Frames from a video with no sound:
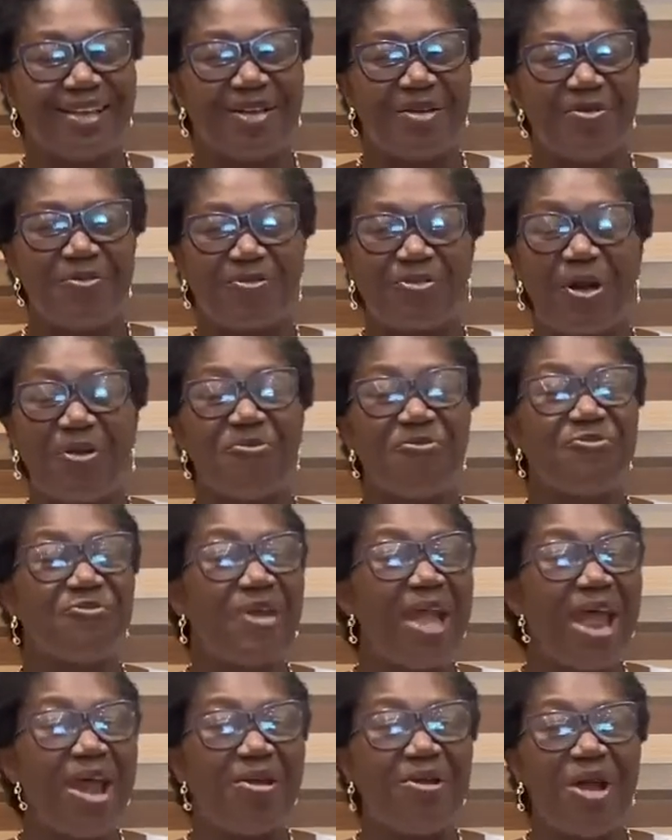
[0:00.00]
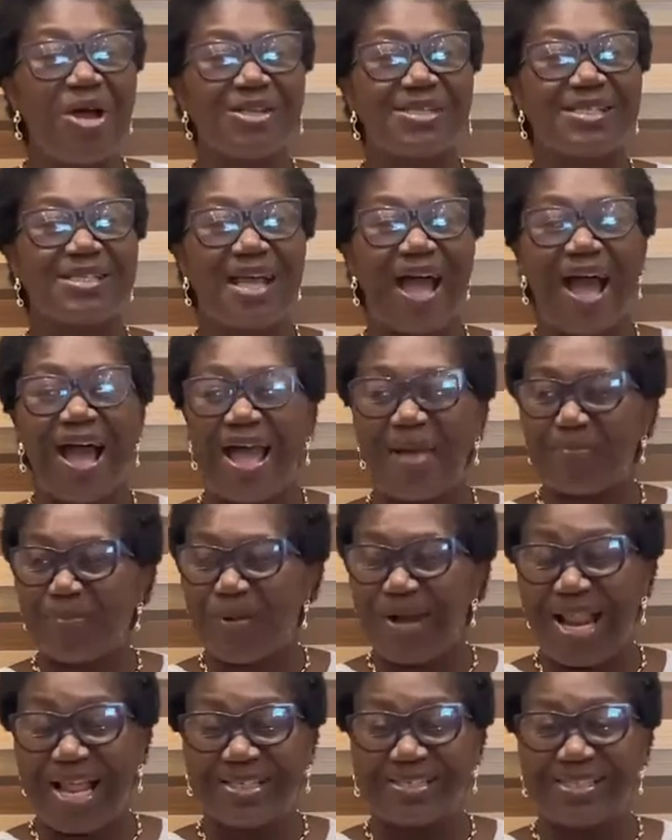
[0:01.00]
from various
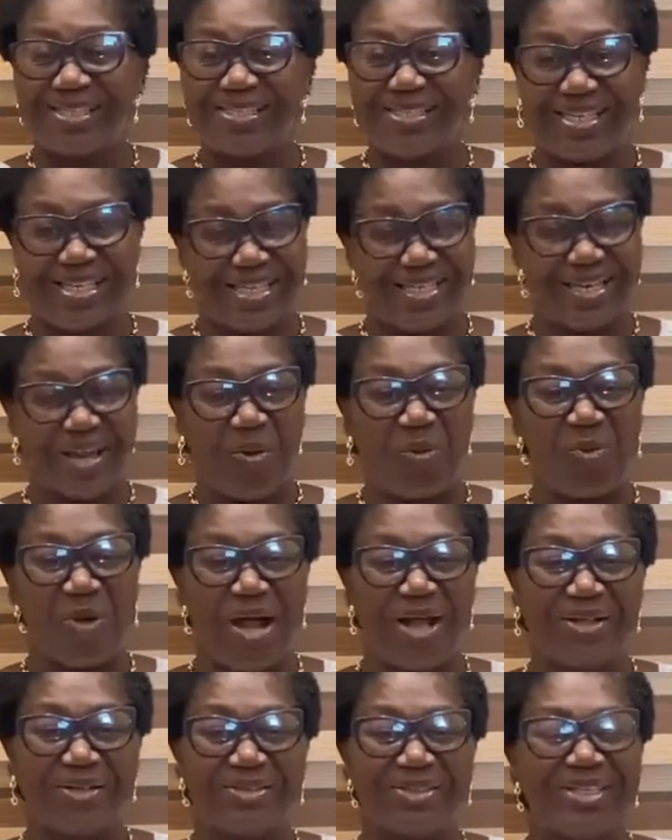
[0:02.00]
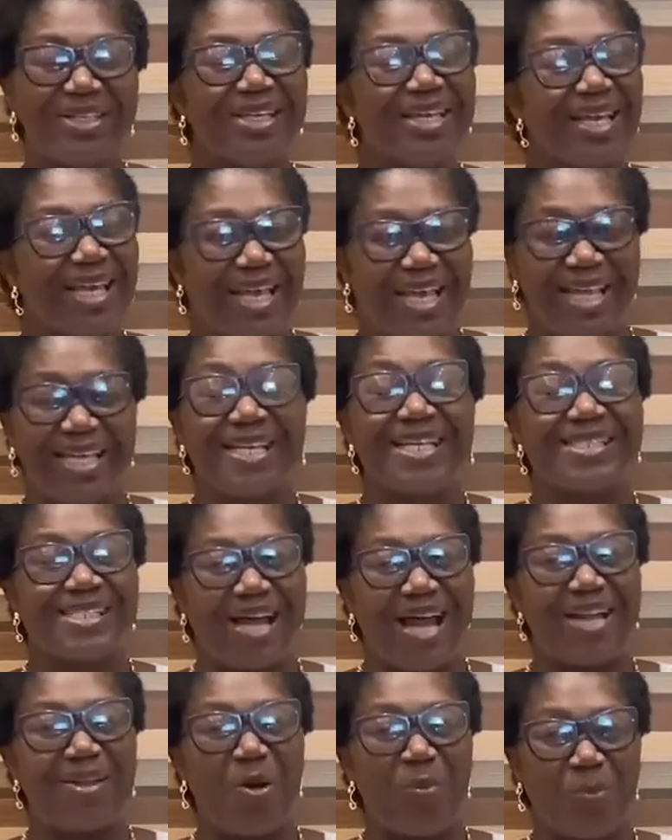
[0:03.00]
places in the world, it is
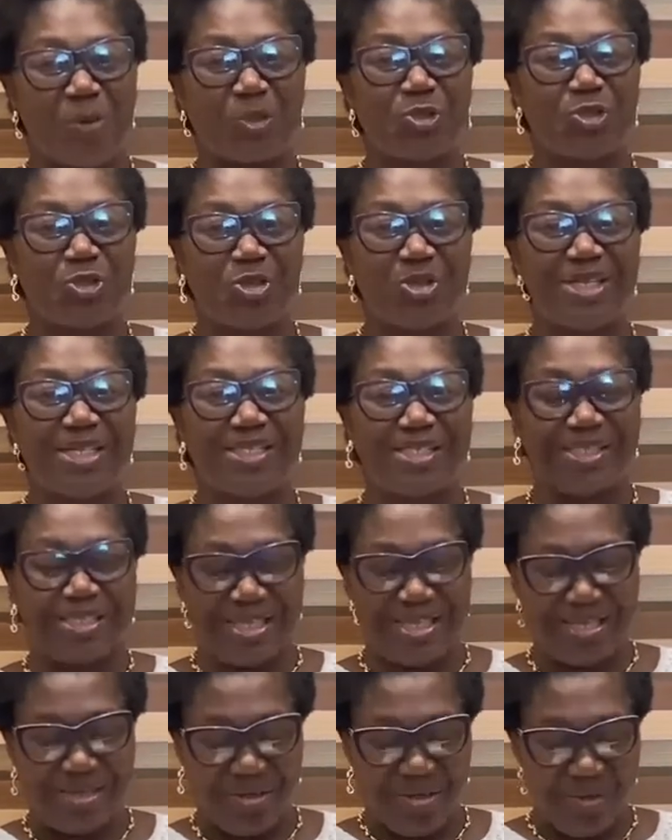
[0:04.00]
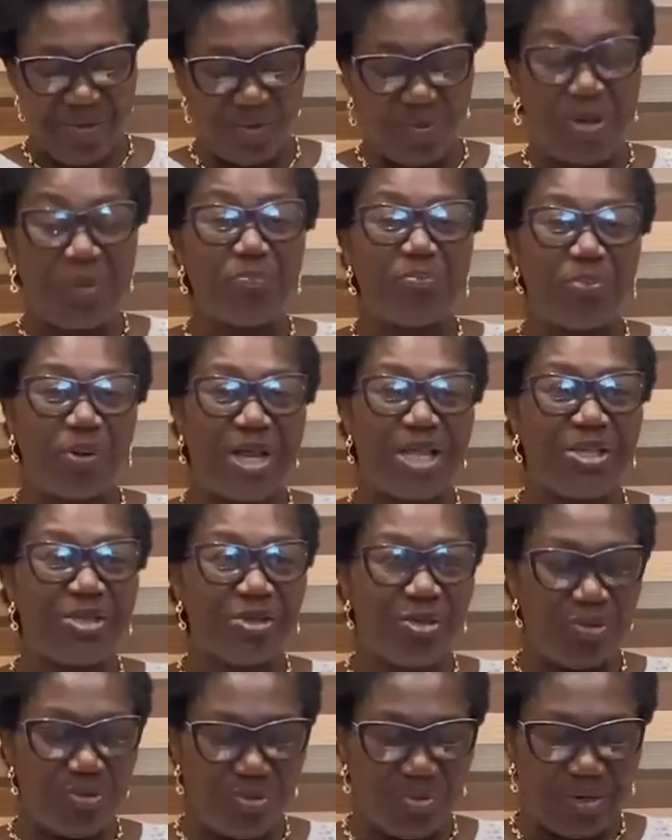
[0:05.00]
an opportunity we bring
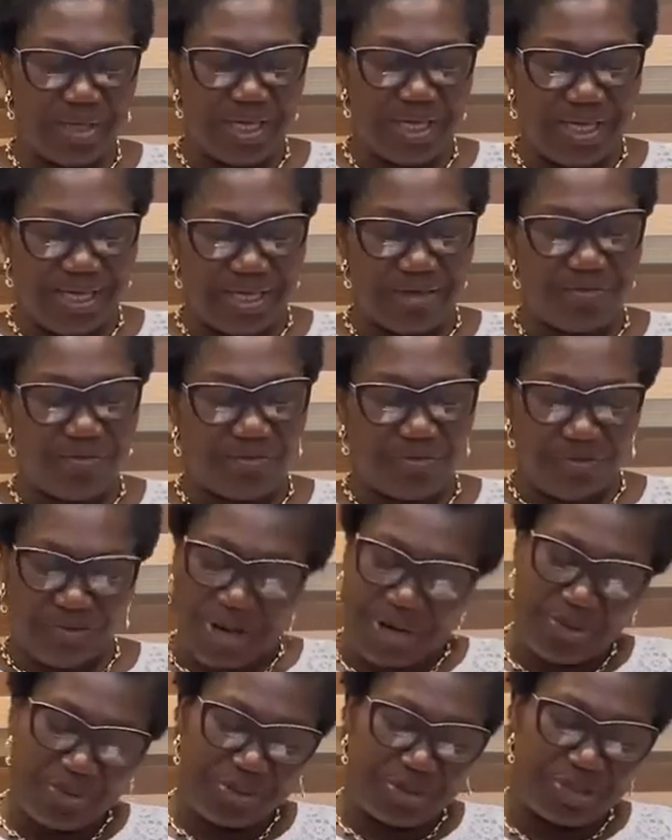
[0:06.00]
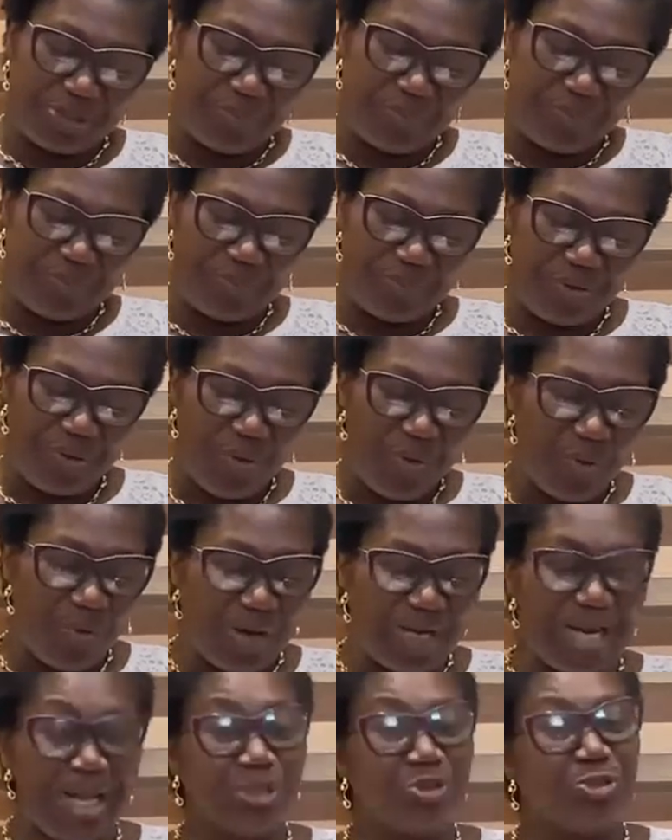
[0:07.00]
you in fellowship. What
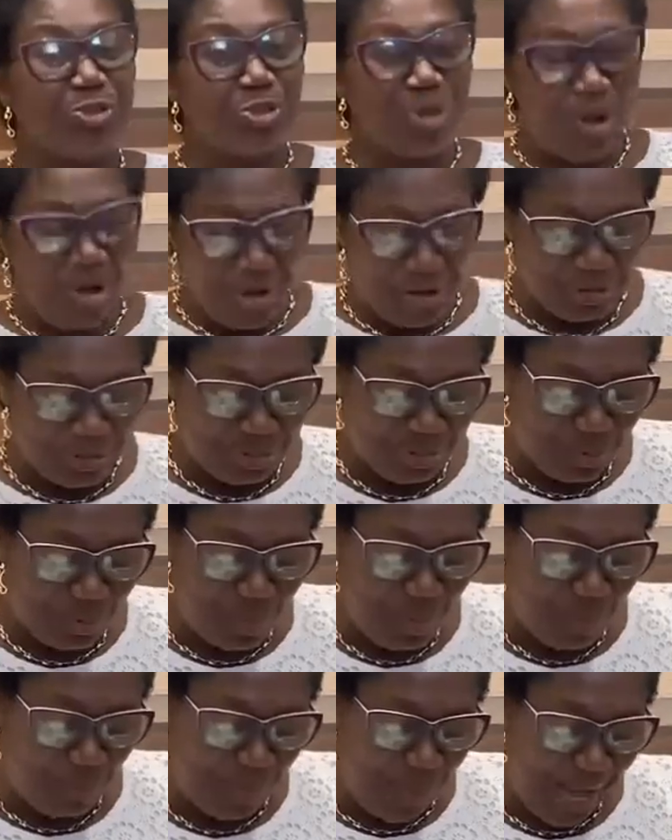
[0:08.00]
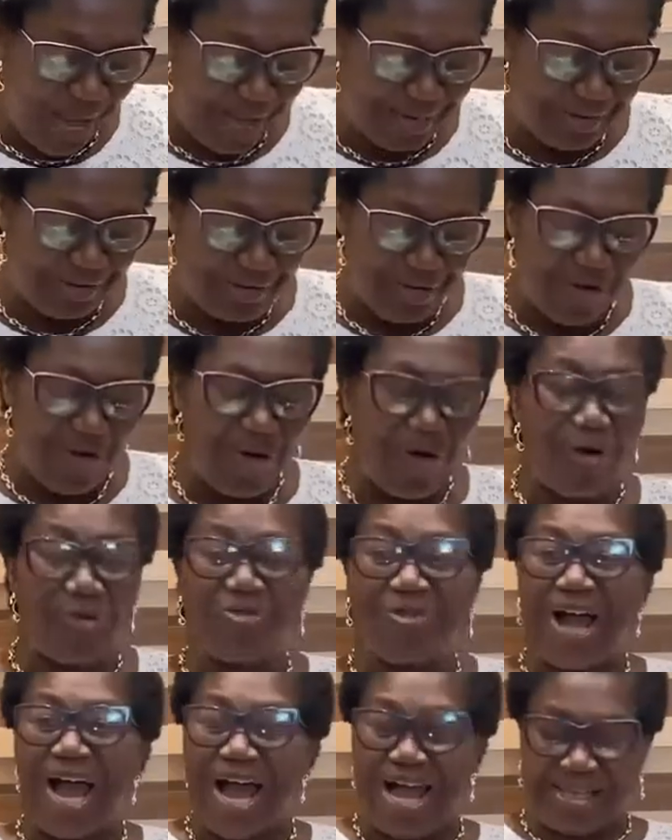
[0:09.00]
a joy to be part of
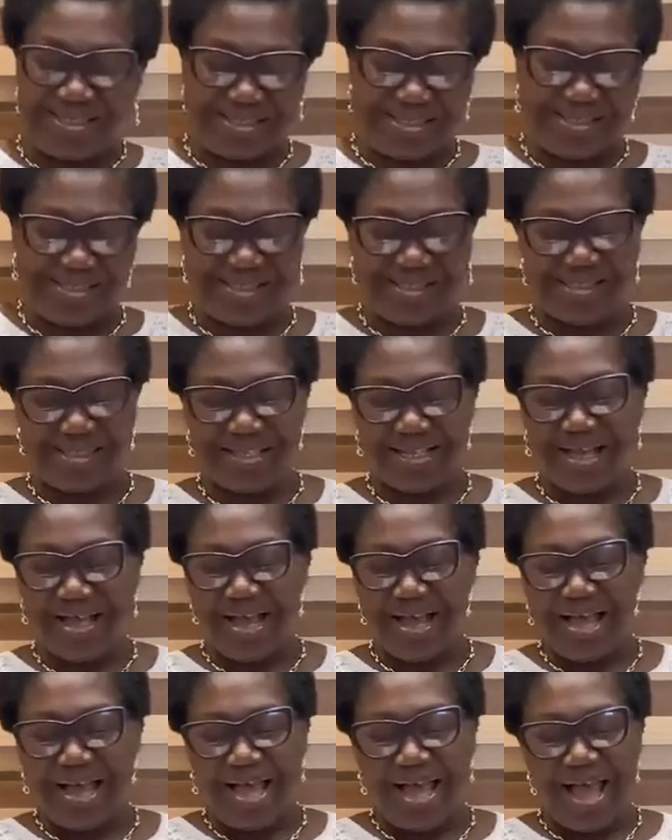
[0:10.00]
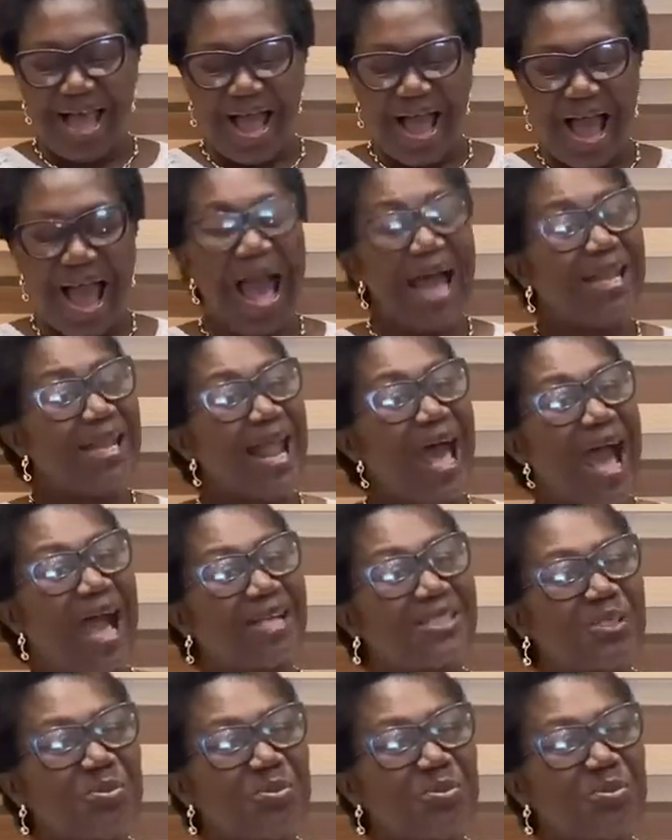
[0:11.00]
us. Our last